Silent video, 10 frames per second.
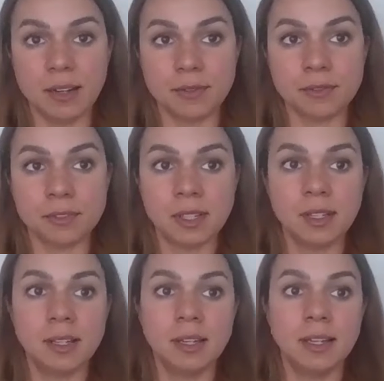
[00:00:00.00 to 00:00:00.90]
of
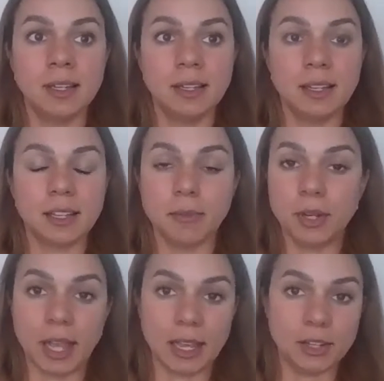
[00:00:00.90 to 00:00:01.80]

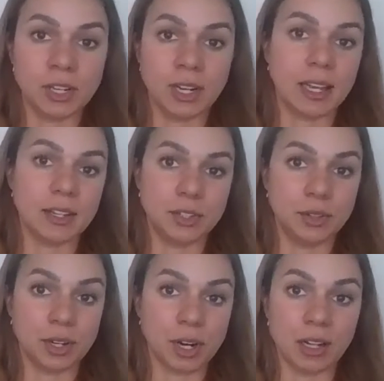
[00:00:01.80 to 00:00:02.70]
communication, I guess
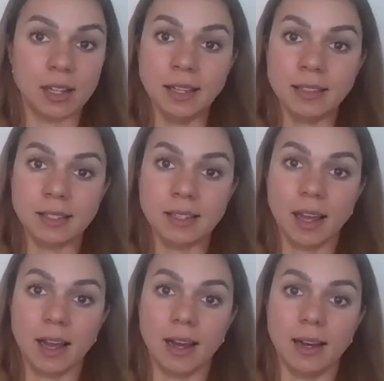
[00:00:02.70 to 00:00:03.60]
you could call it,
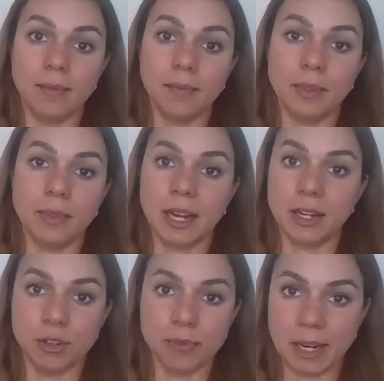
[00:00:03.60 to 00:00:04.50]
um, than
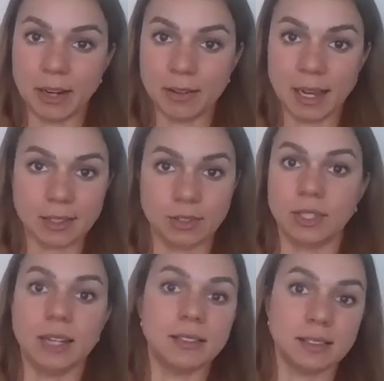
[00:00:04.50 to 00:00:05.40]
I do about
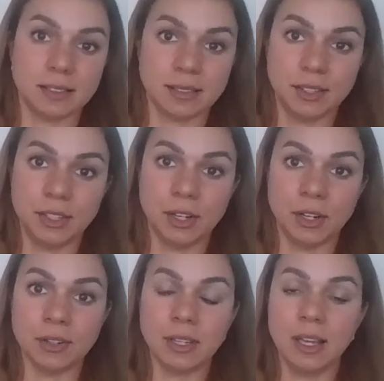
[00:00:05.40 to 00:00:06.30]
exercises. You
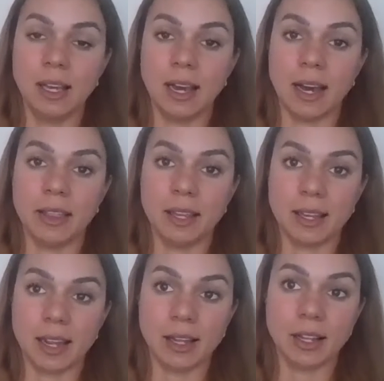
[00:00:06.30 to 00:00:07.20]
know, I think
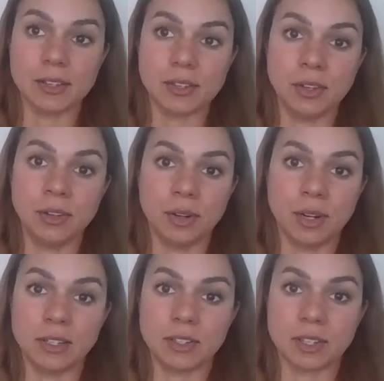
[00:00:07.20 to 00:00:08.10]
at L S U,
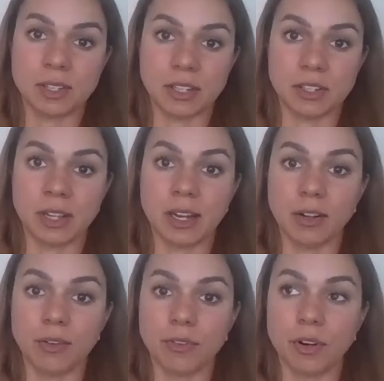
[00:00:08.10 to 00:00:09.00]
and just to touch on that a
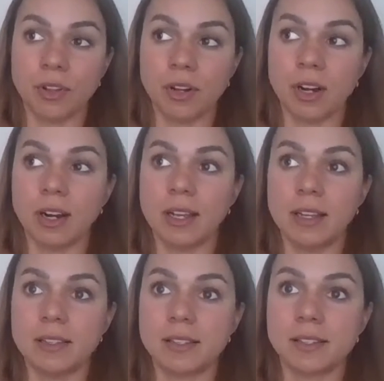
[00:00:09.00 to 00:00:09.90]
little further,
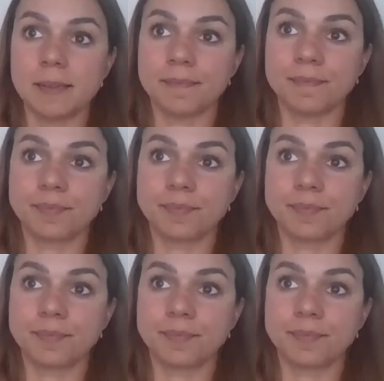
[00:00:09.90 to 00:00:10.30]
is,